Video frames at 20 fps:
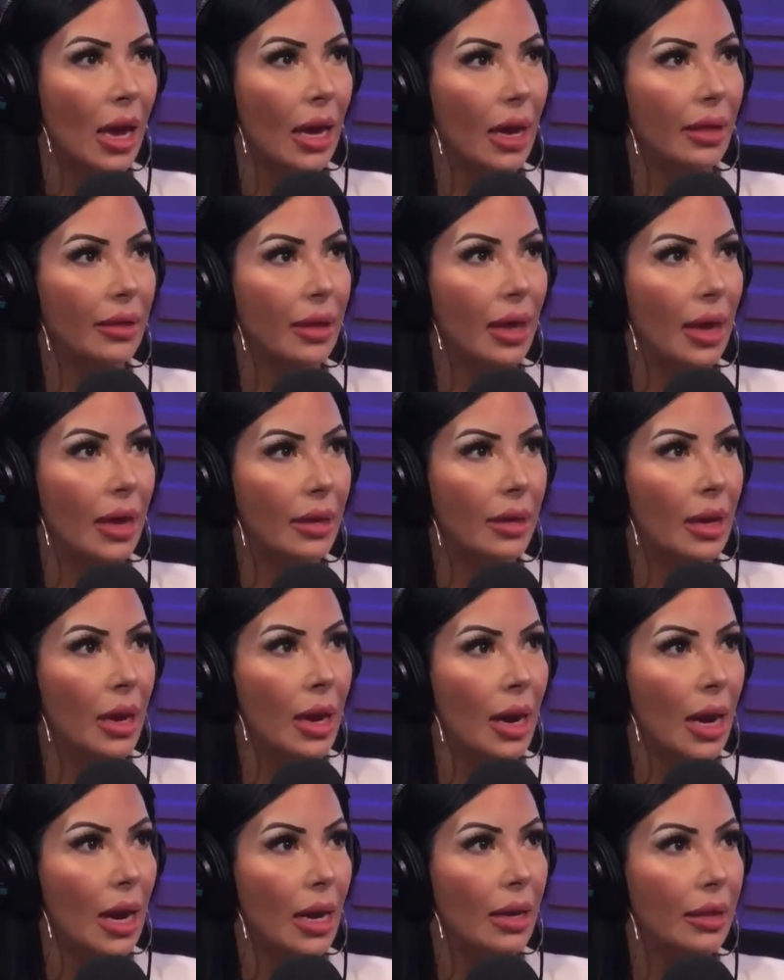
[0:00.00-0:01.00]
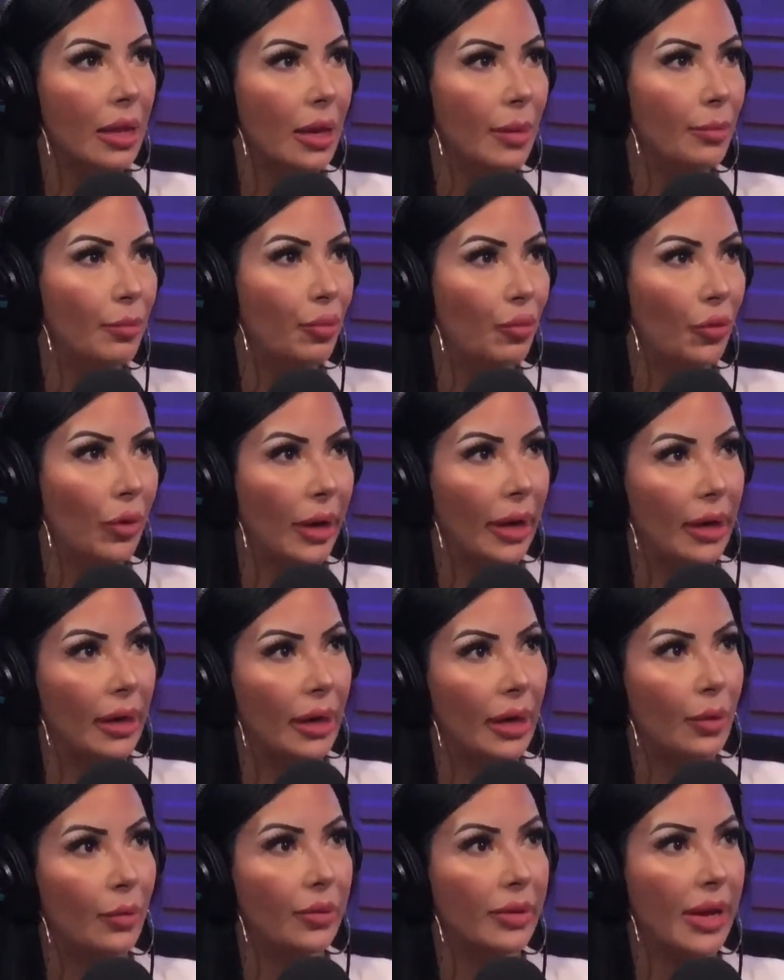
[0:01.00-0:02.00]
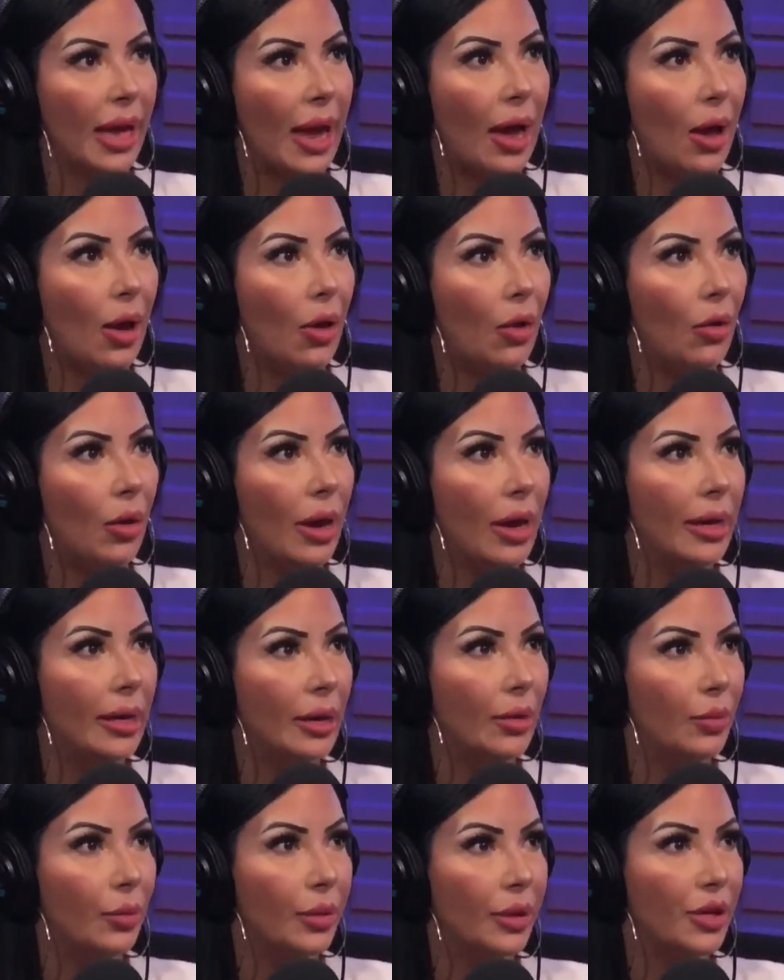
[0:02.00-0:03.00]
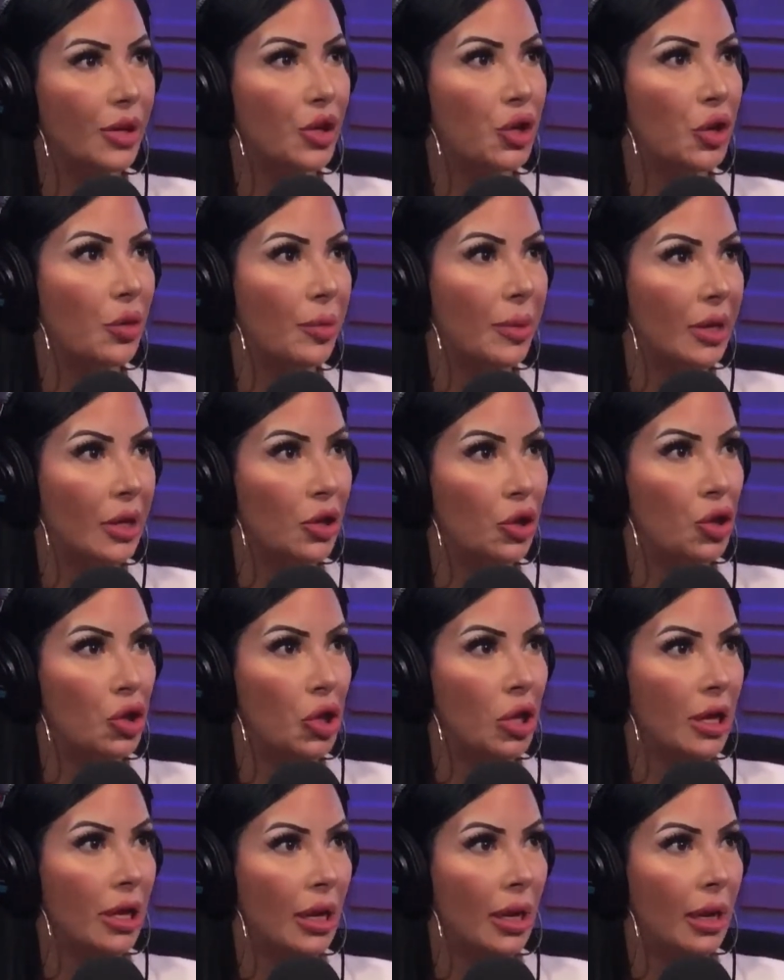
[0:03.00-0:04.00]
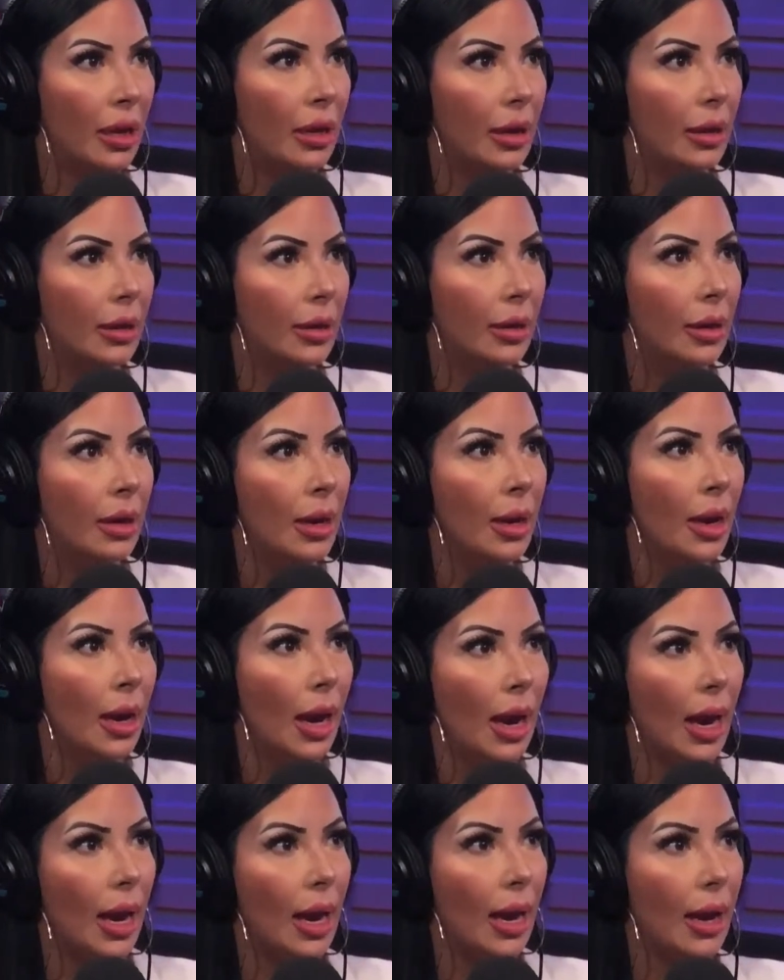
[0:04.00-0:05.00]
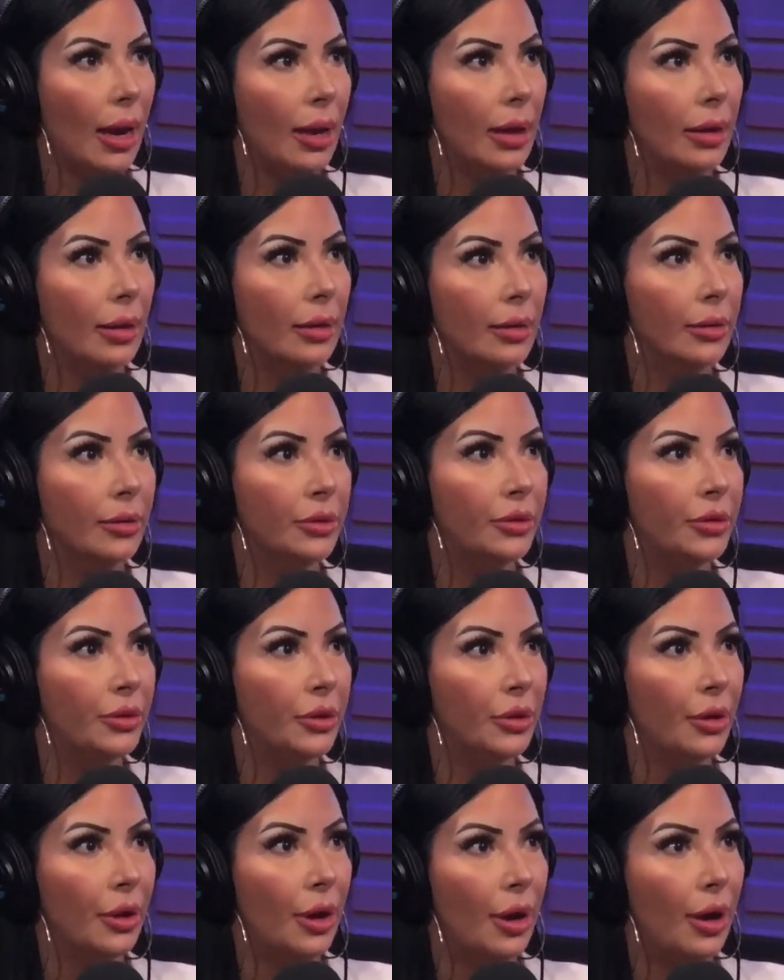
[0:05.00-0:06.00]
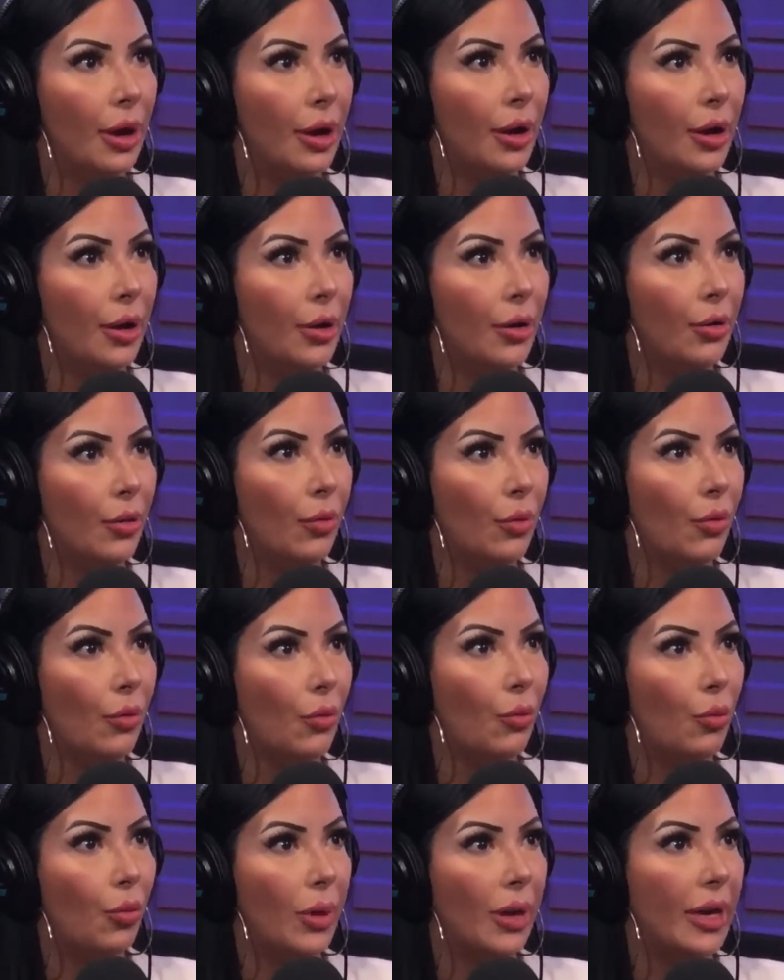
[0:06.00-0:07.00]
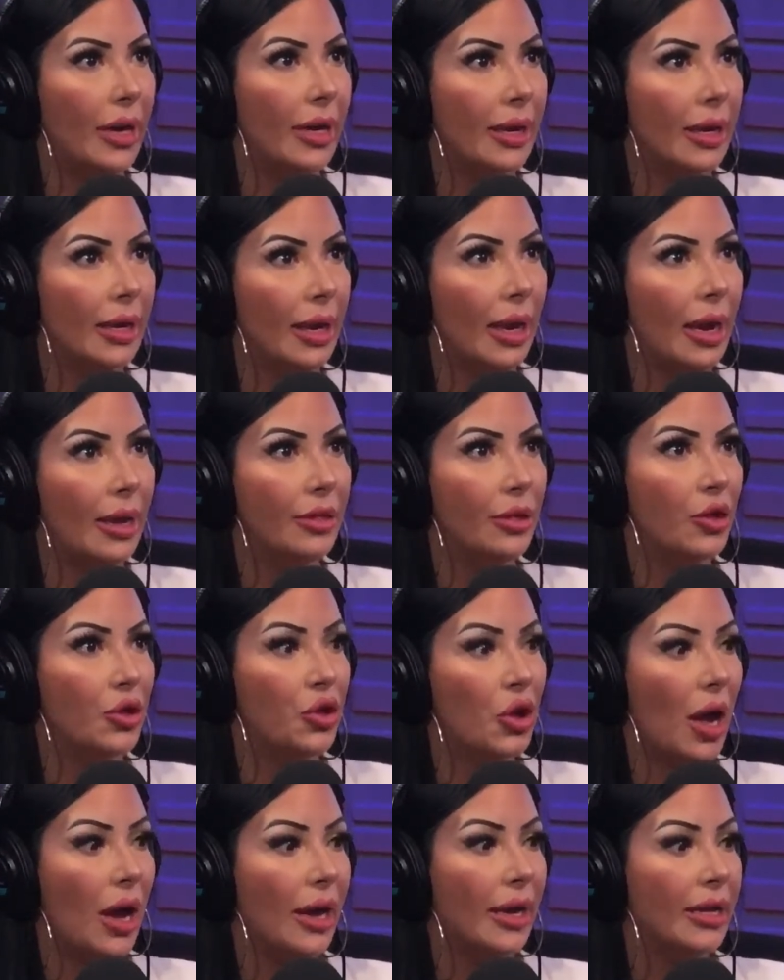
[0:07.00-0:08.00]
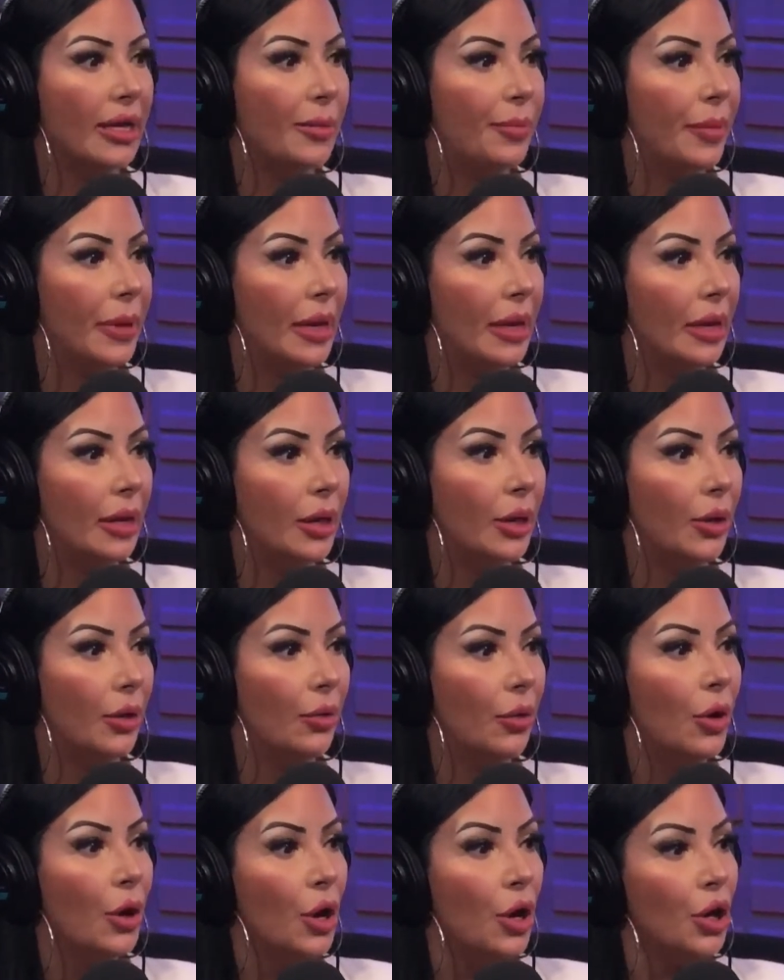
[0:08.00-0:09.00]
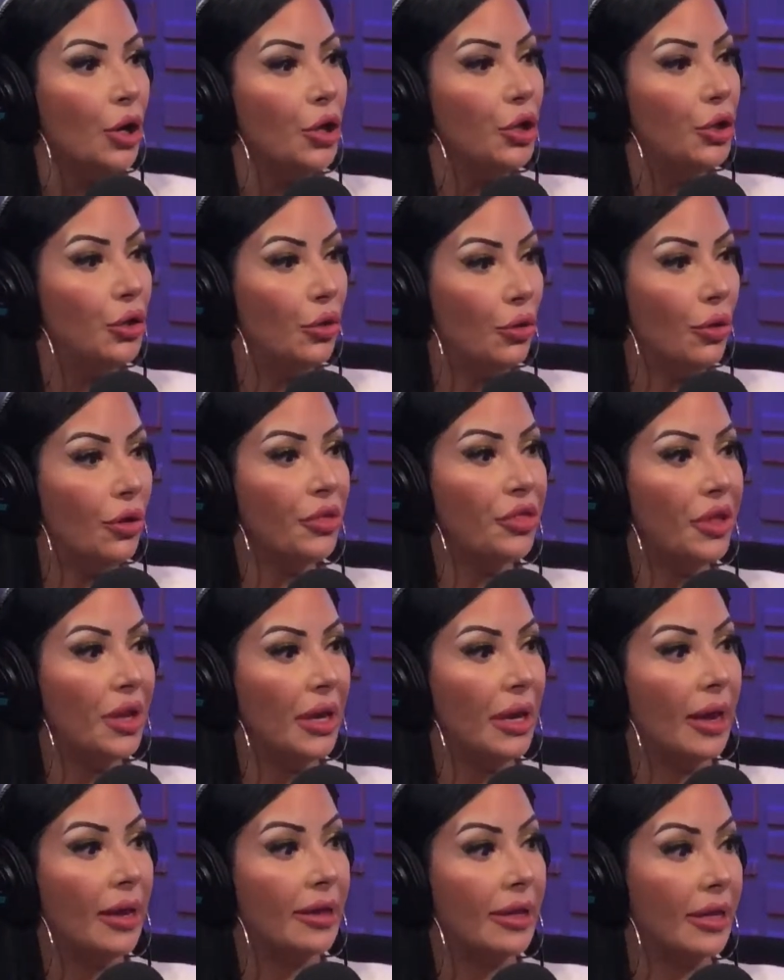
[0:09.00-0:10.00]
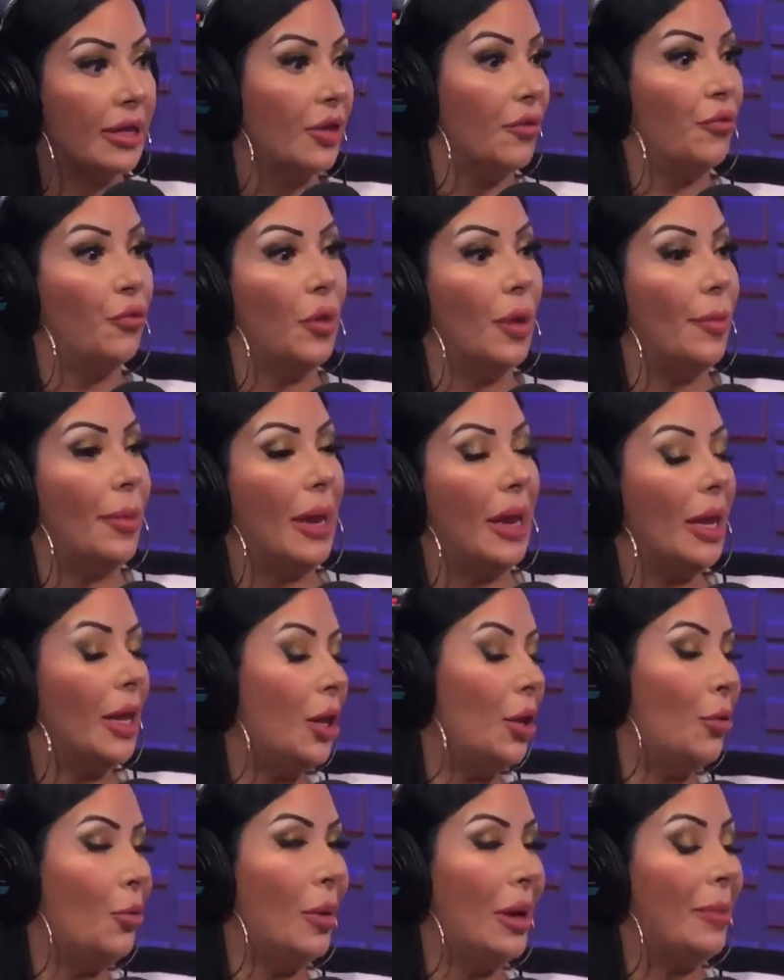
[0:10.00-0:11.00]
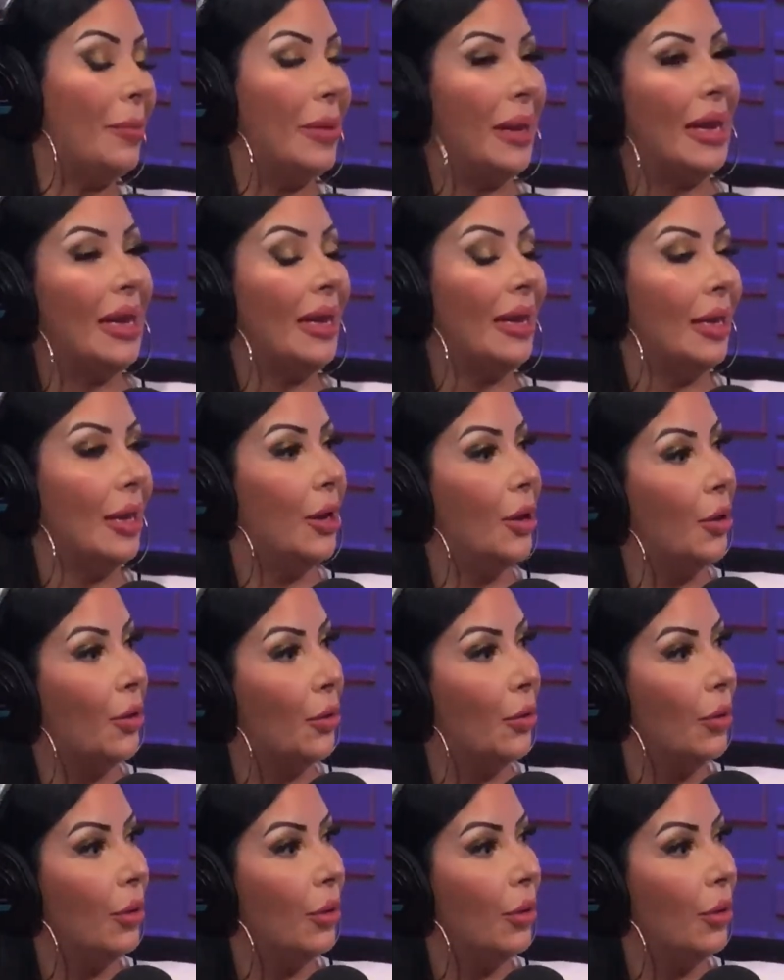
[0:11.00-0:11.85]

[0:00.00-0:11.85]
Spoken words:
and then Brady was out and it was Jimmy G in and the Giants beat you. Your thing is if we beat you, we beat you.